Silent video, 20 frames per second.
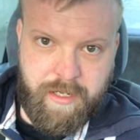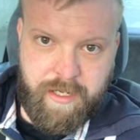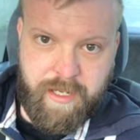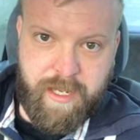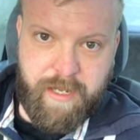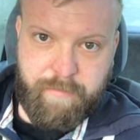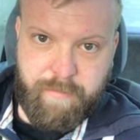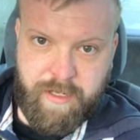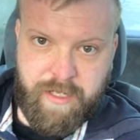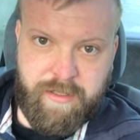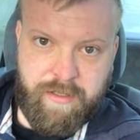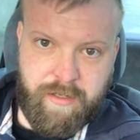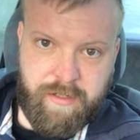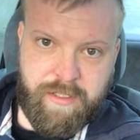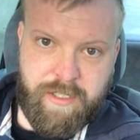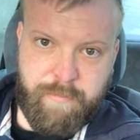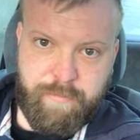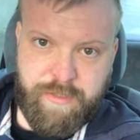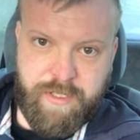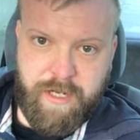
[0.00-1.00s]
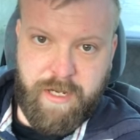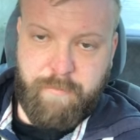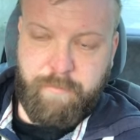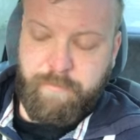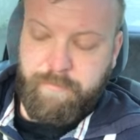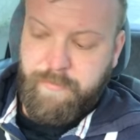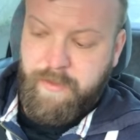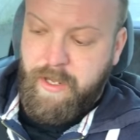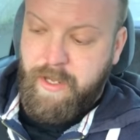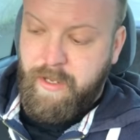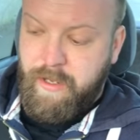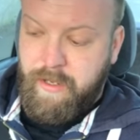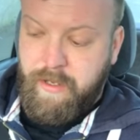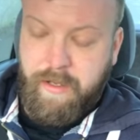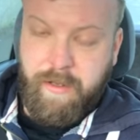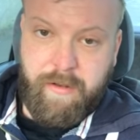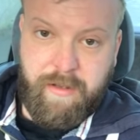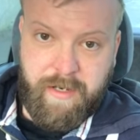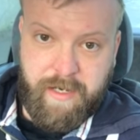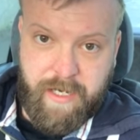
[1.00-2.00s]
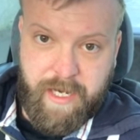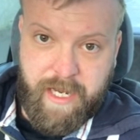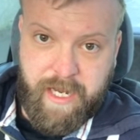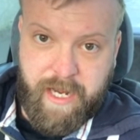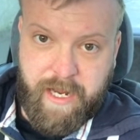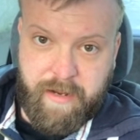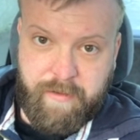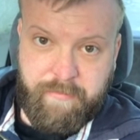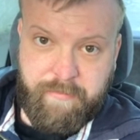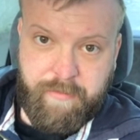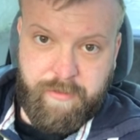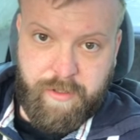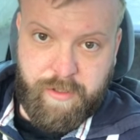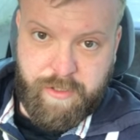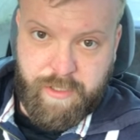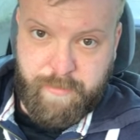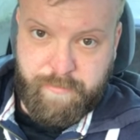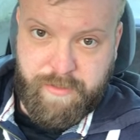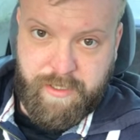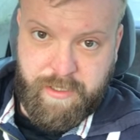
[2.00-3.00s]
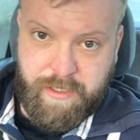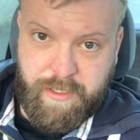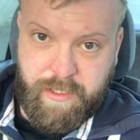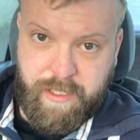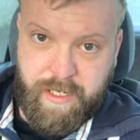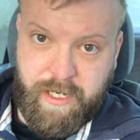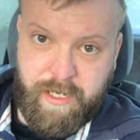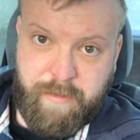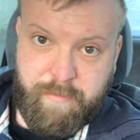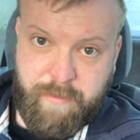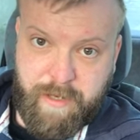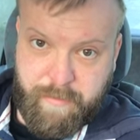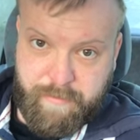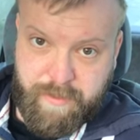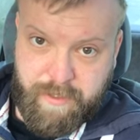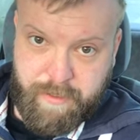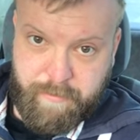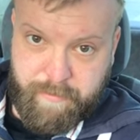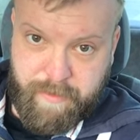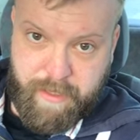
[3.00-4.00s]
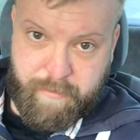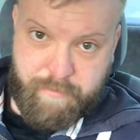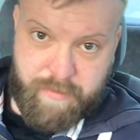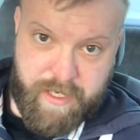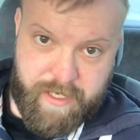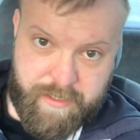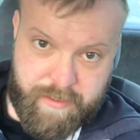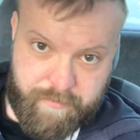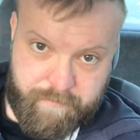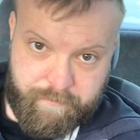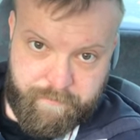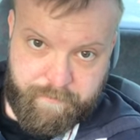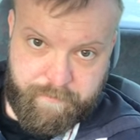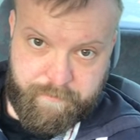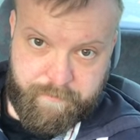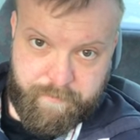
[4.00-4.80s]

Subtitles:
Yeah, but a dog jumps up, knee out, dog jumps into your knee, becomes a little bit unpleasant.